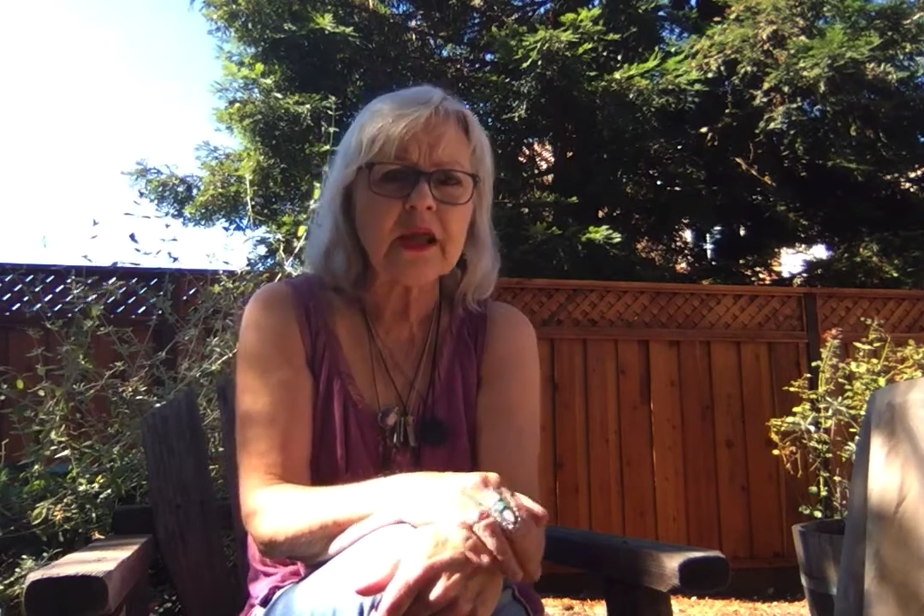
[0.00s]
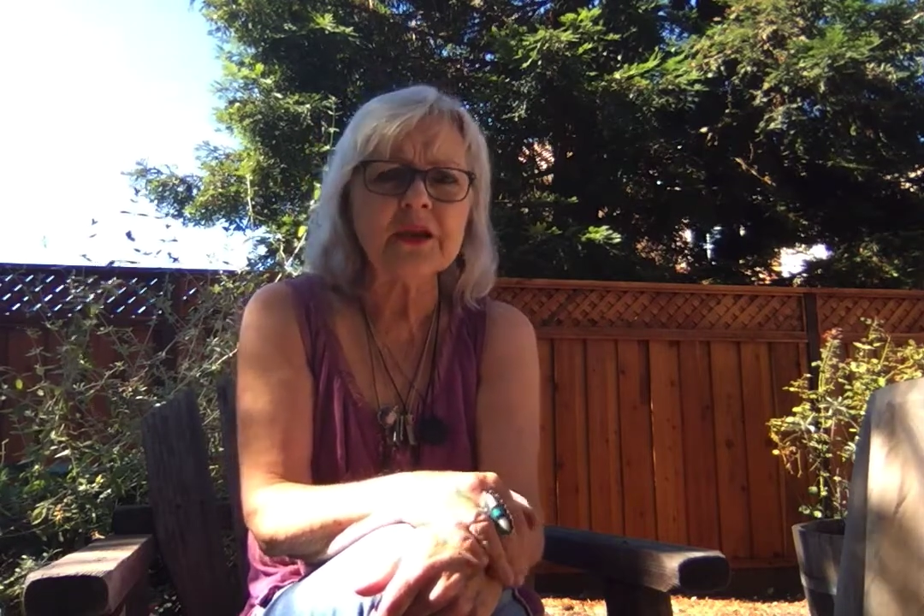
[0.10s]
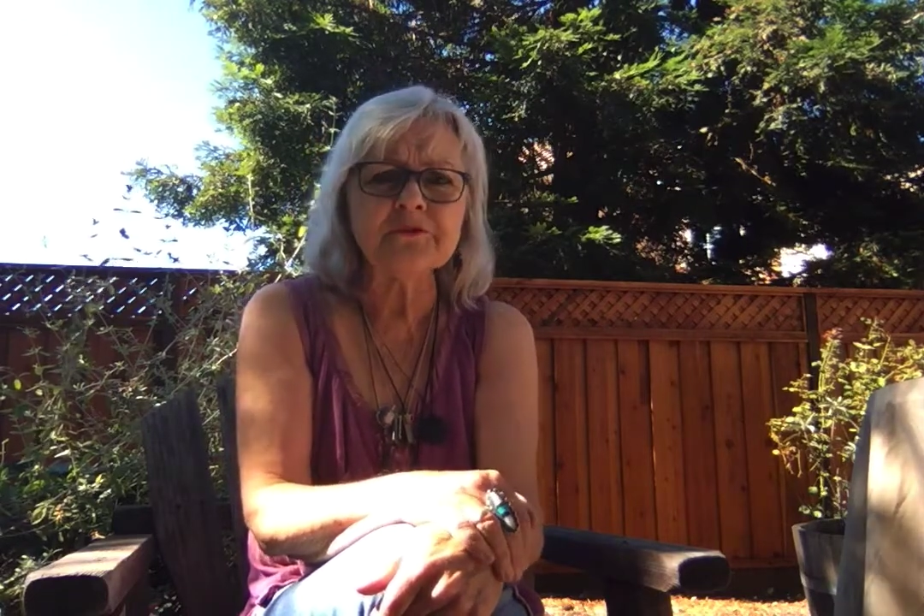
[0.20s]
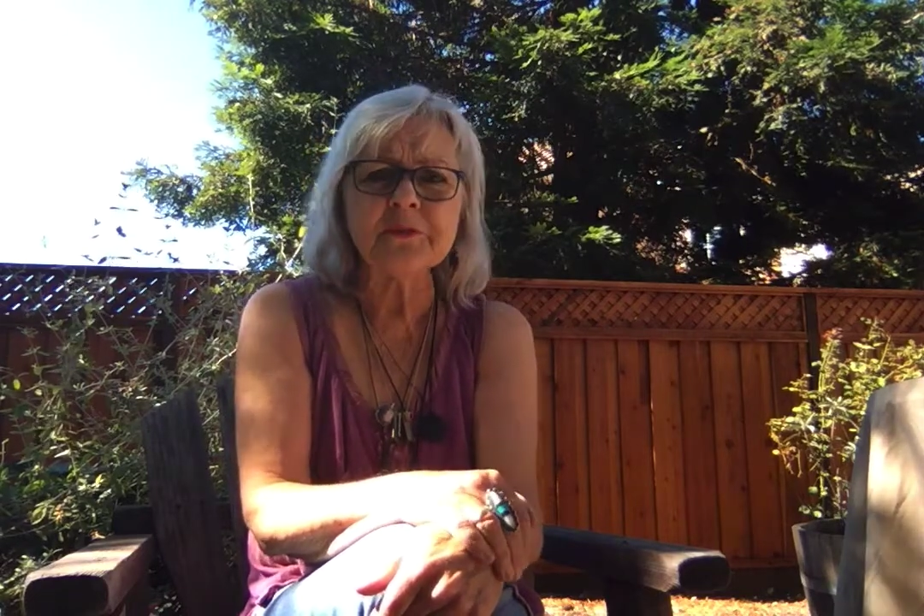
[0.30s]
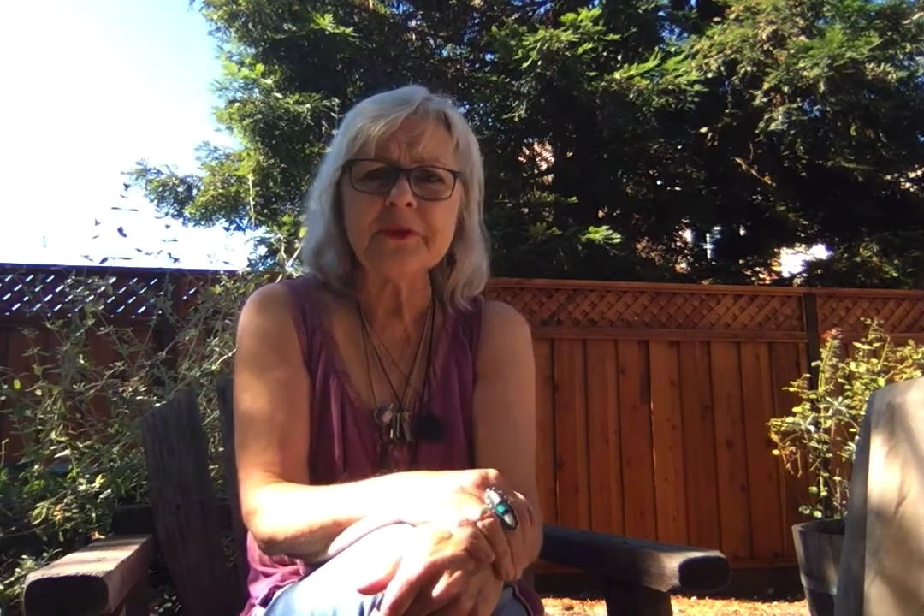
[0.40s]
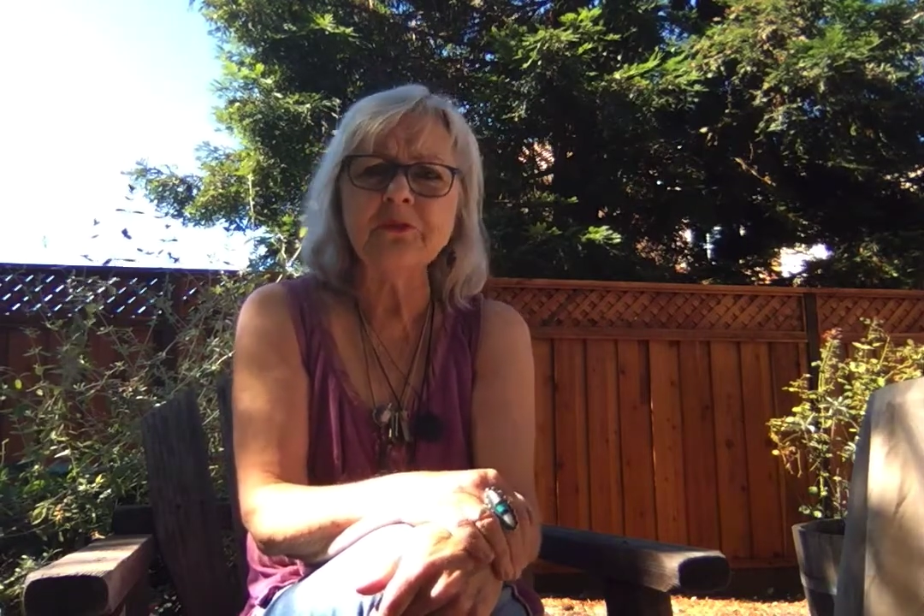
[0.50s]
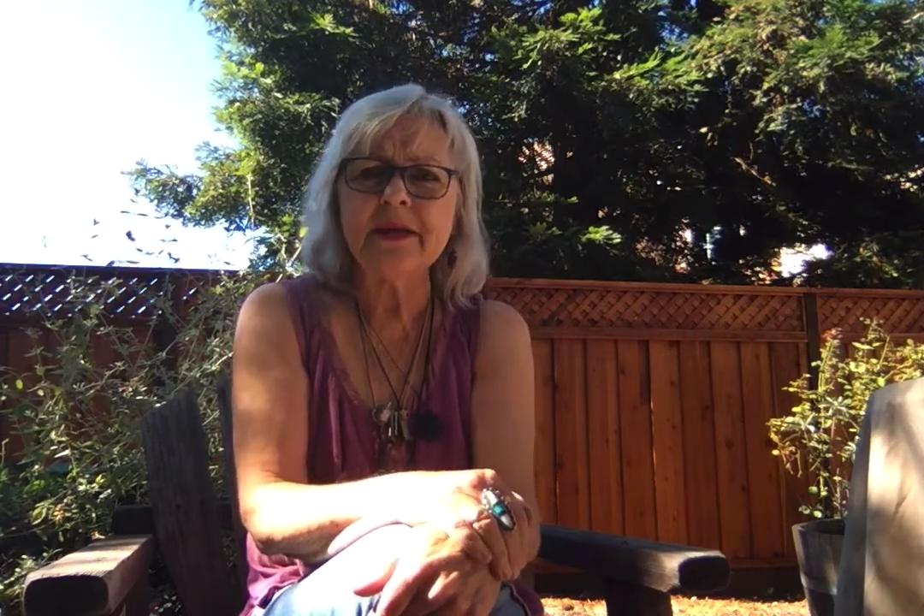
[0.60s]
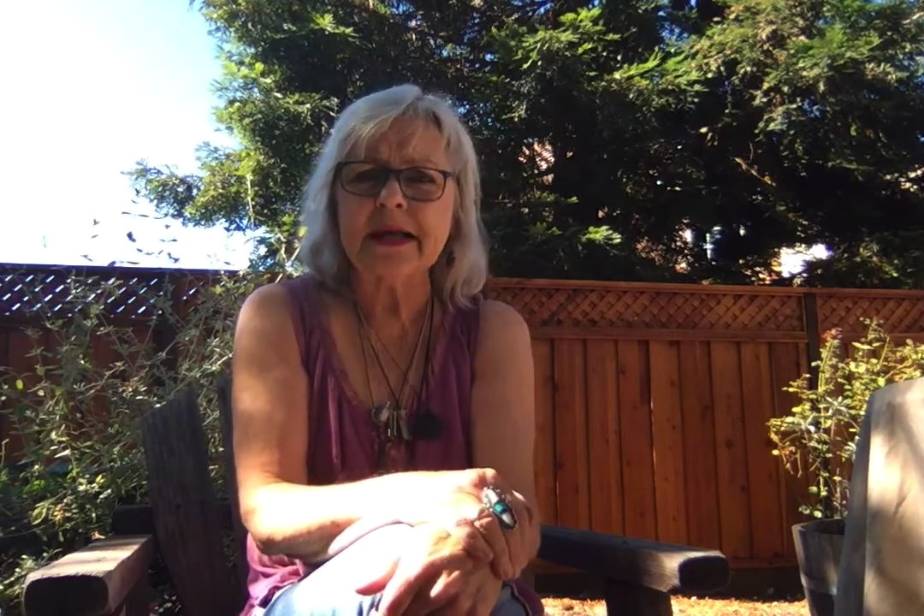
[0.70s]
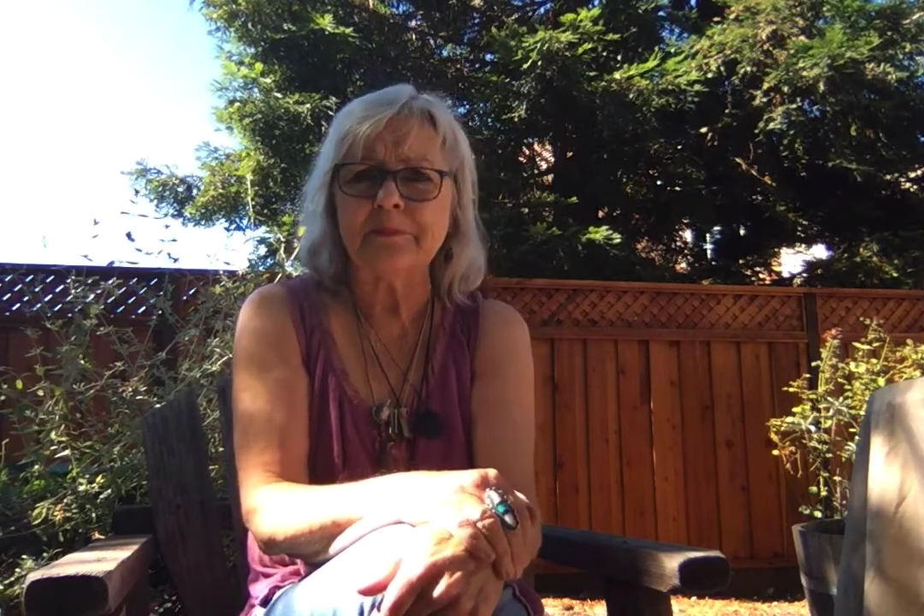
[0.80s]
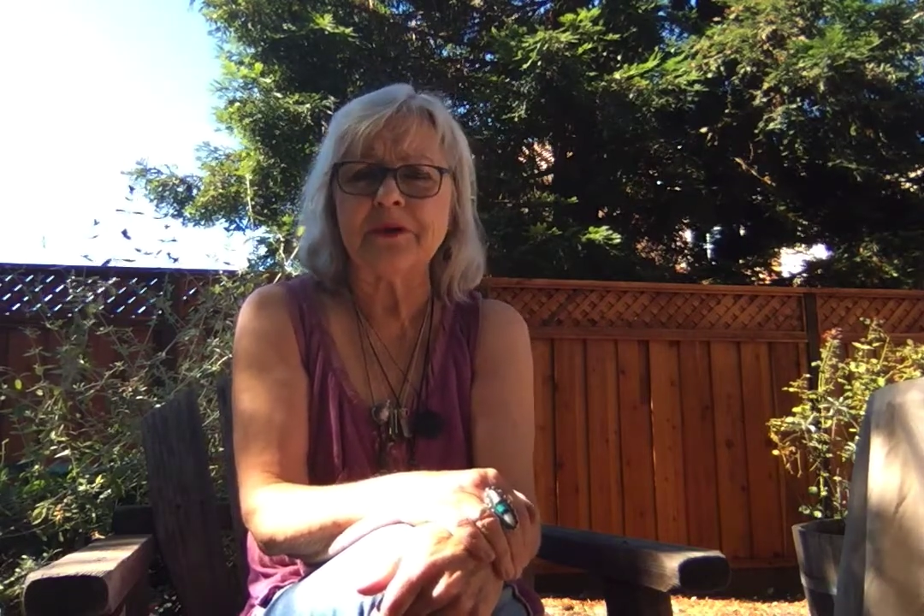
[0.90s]
And for me, what
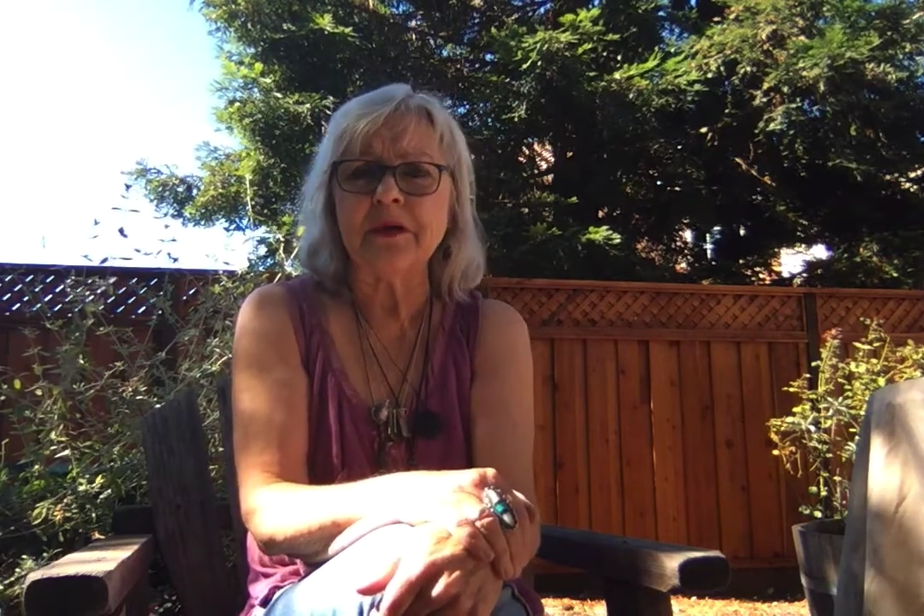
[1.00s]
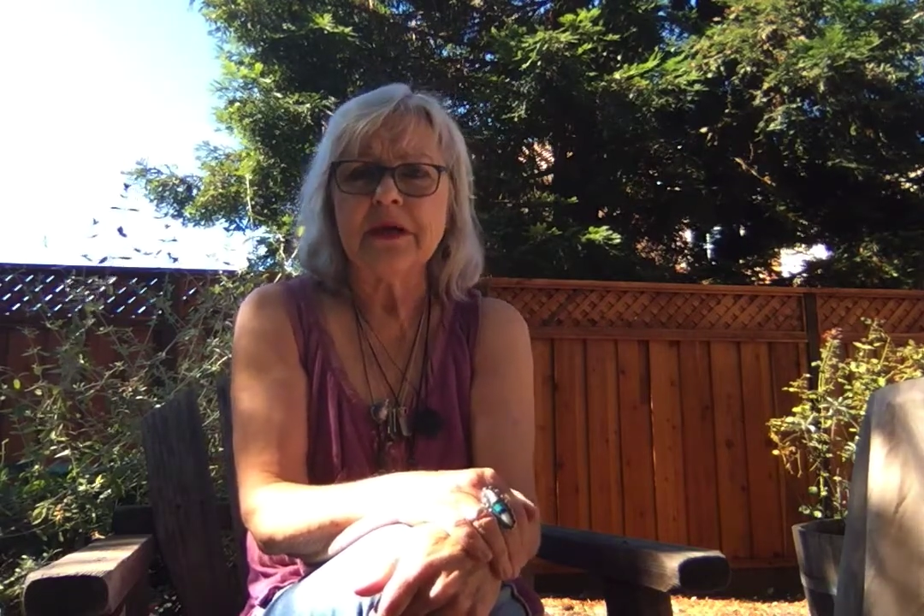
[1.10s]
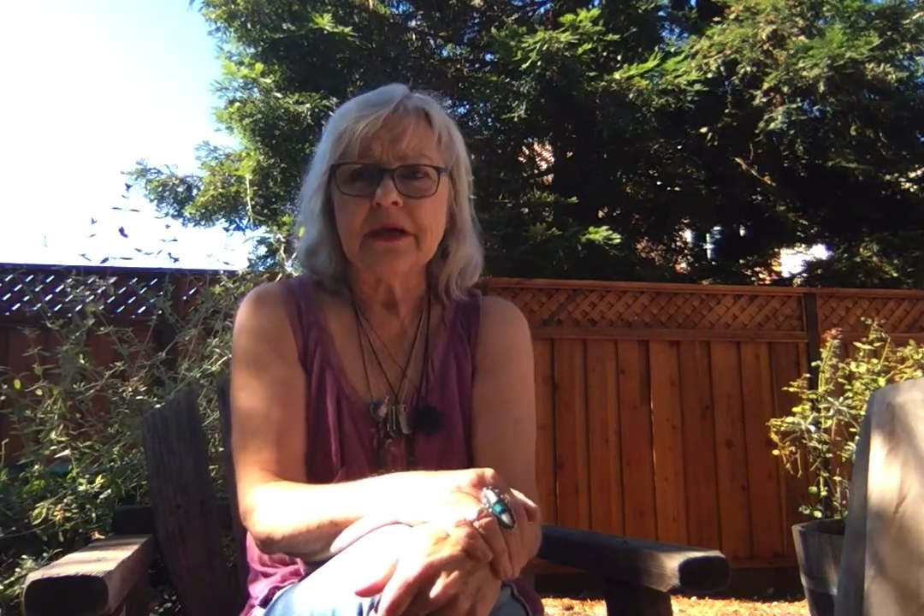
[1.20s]
happened